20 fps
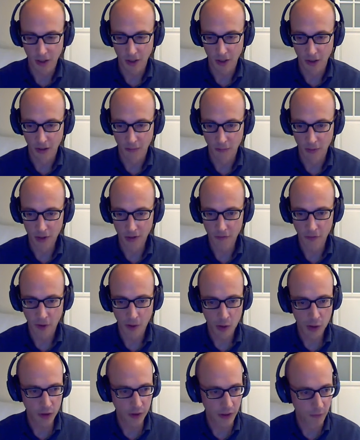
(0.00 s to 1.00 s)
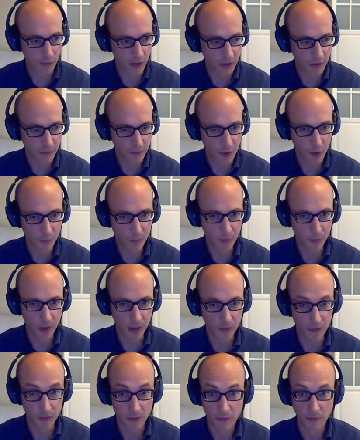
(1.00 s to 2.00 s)
What is the learning rate of your
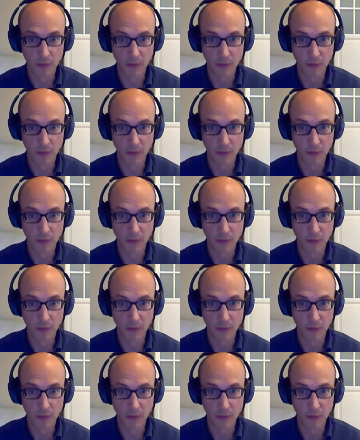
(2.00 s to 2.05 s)
optimizer?